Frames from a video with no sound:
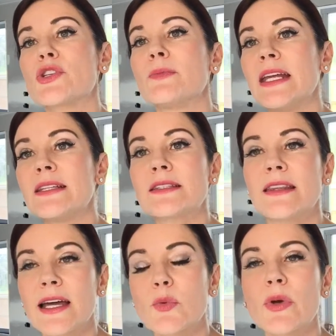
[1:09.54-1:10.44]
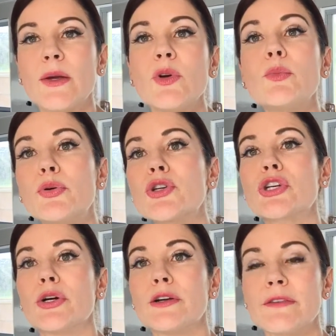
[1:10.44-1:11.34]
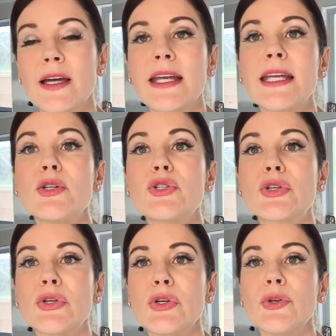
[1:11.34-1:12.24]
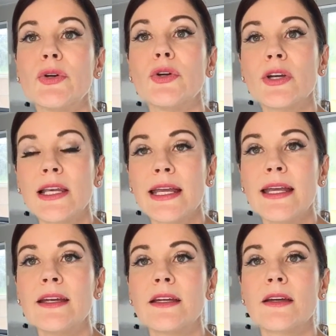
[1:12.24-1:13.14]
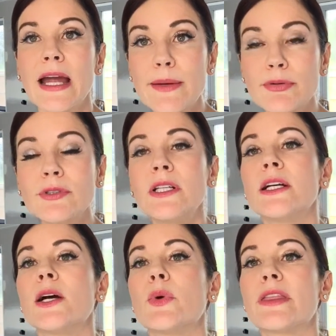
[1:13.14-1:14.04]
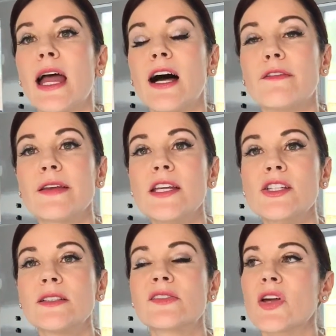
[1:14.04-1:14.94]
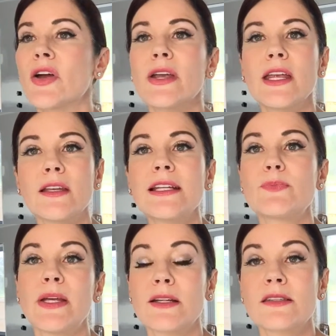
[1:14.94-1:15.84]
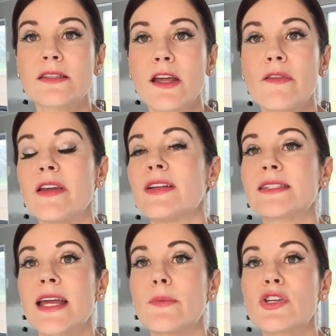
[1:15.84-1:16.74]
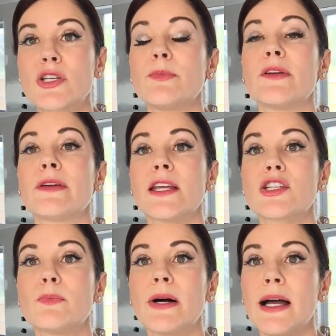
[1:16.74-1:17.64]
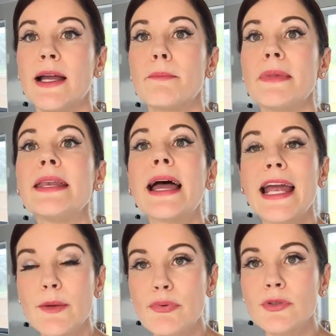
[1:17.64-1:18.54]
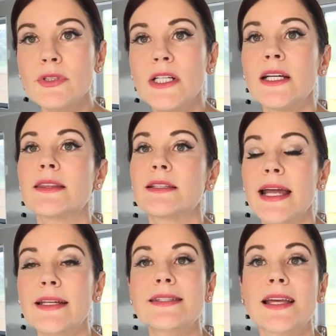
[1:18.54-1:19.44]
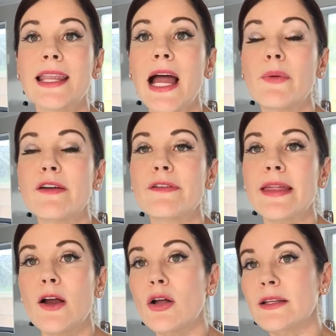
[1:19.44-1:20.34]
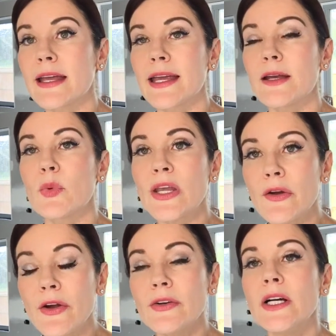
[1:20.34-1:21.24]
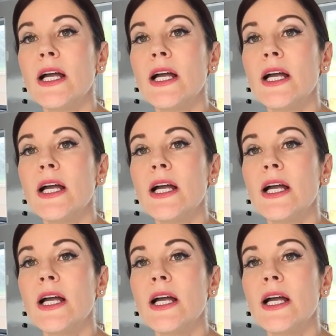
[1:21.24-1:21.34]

means that we will push over into early April with our finishes. So let's be conservative and say we should be finished by mid-April at the latest, allowing for that holiday window.